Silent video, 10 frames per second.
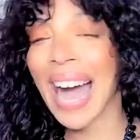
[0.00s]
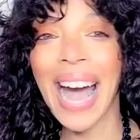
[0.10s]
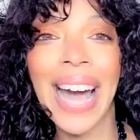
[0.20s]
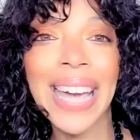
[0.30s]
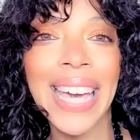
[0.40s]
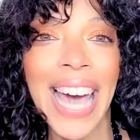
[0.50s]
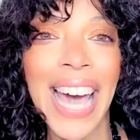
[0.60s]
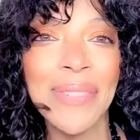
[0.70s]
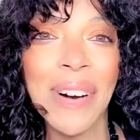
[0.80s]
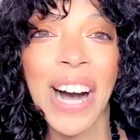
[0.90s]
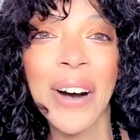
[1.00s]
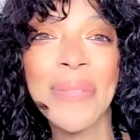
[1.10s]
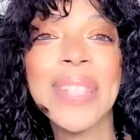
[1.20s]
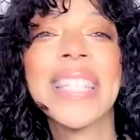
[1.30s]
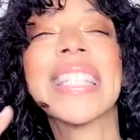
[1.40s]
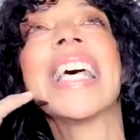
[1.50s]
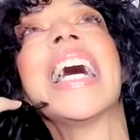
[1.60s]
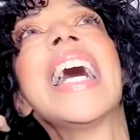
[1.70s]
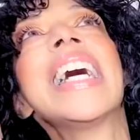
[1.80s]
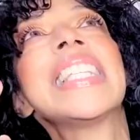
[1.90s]
I am
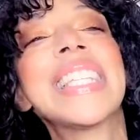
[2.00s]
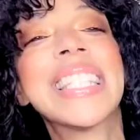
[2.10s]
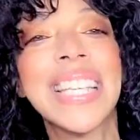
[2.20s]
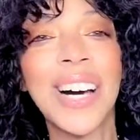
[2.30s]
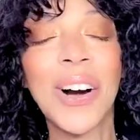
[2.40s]
obsessed.